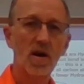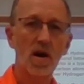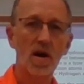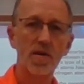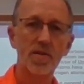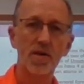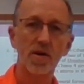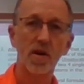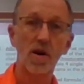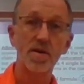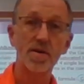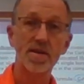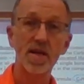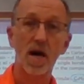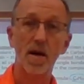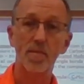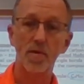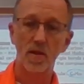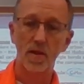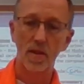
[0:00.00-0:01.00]
are
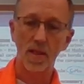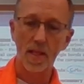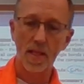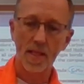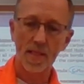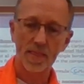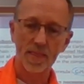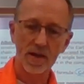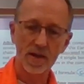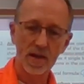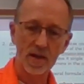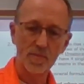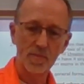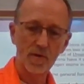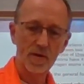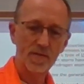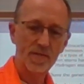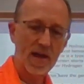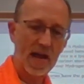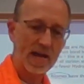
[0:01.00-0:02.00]
double the
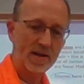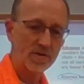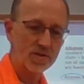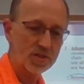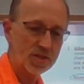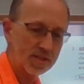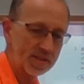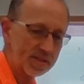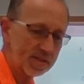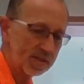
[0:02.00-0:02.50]
number of hydrogens.